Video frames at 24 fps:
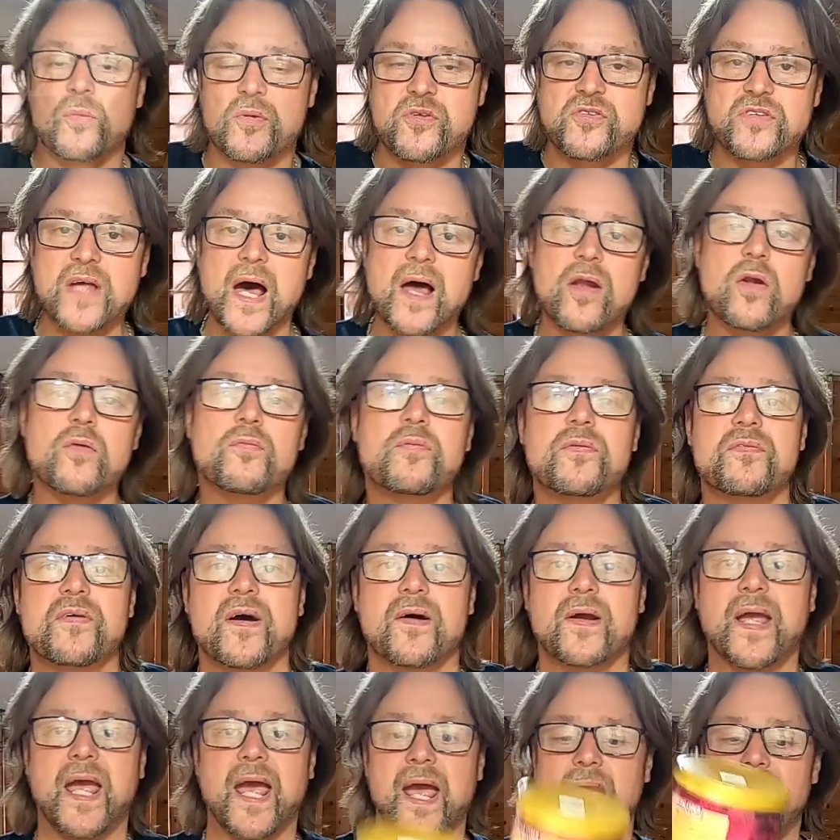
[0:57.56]
start off with our
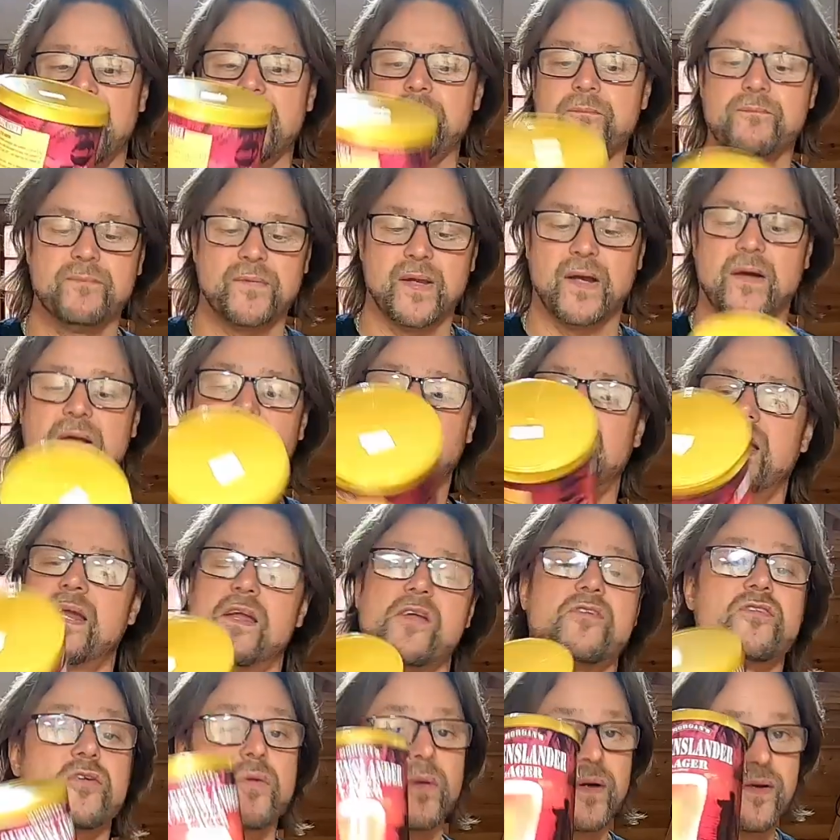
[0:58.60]
can. Our can
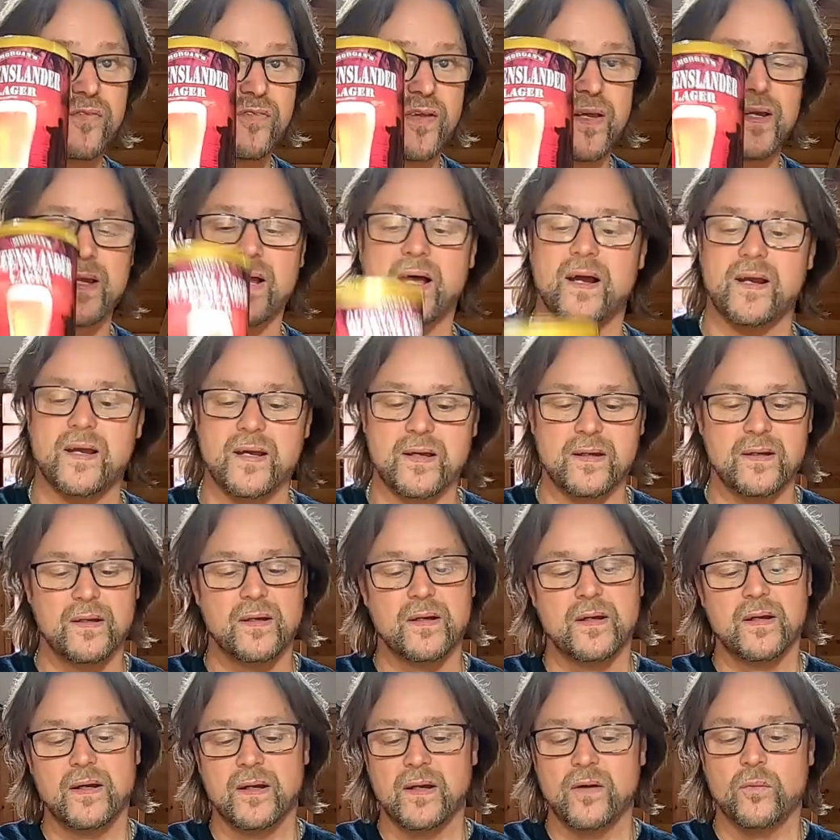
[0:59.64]
is a Queensland lager.
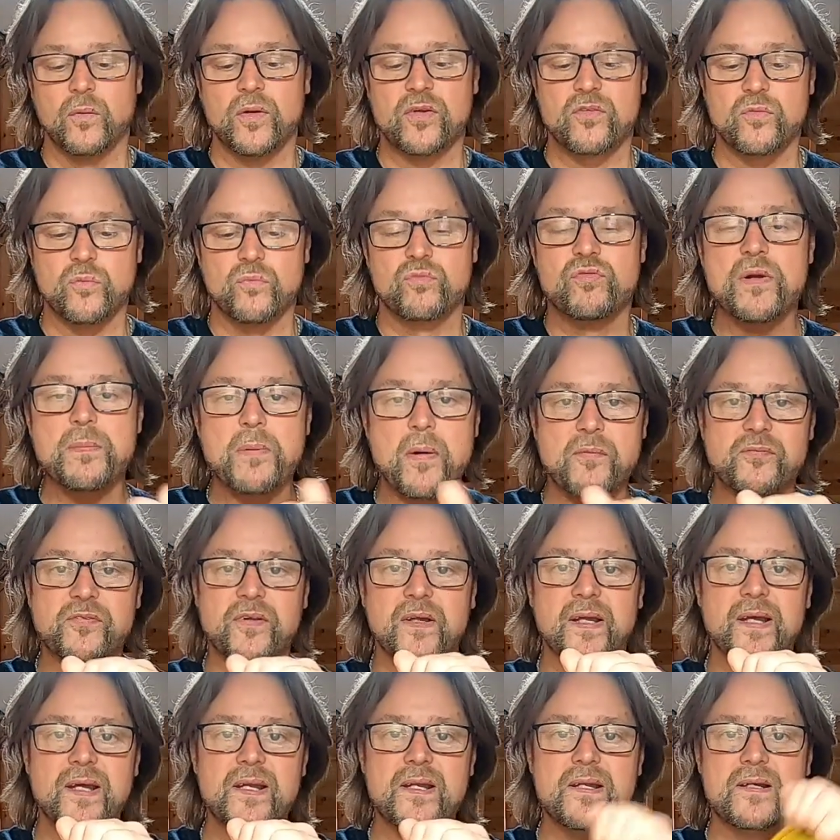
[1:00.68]
We rip off the
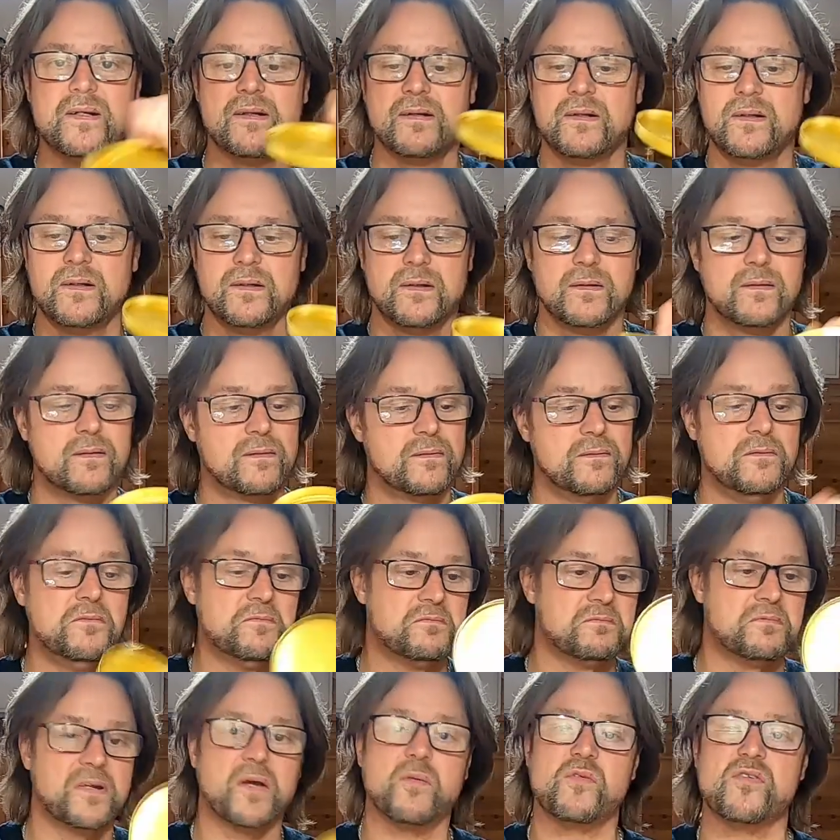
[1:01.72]
lid.
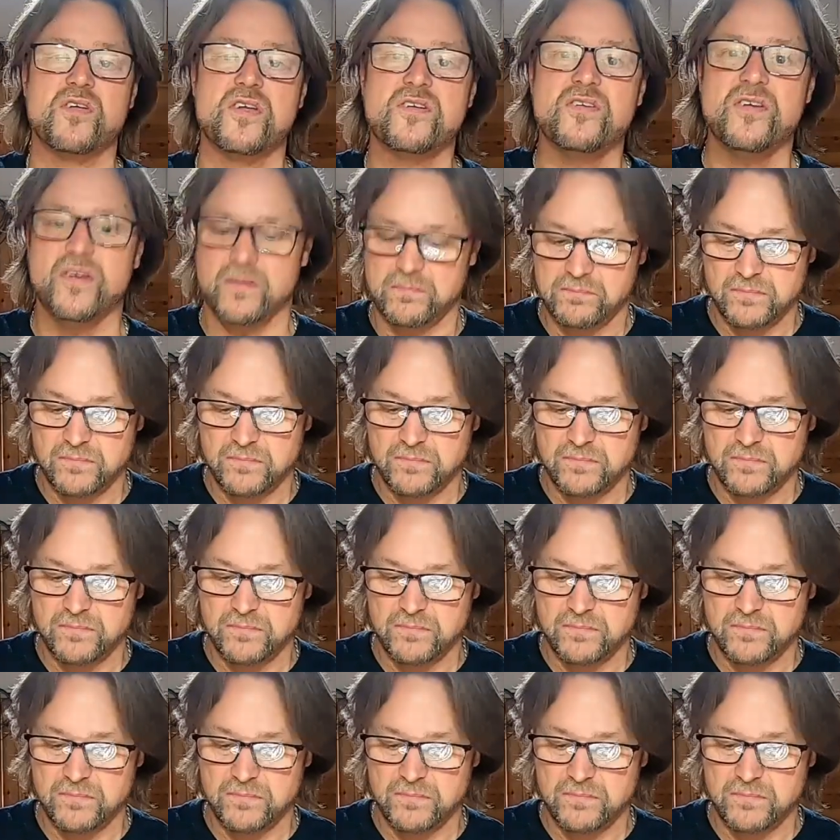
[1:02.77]
That was easy.